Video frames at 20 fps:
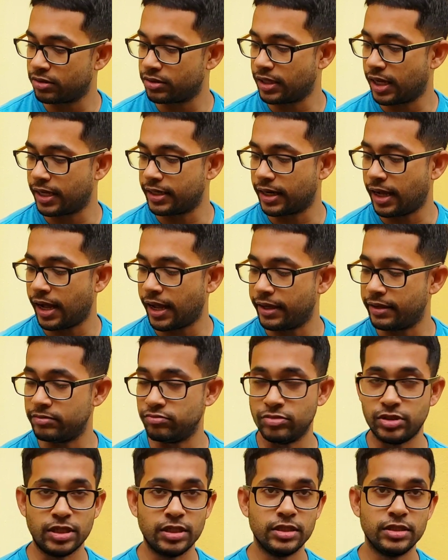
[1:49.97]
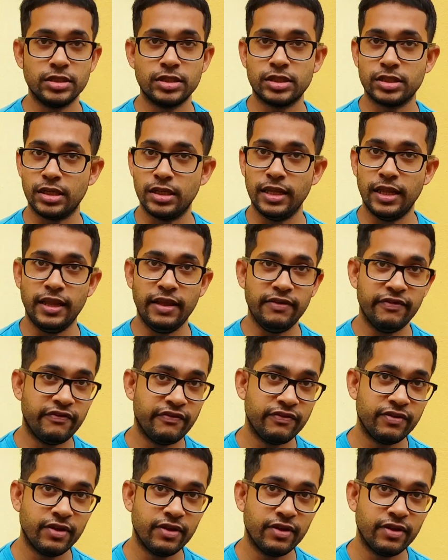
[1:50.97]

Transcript: that I didn't leave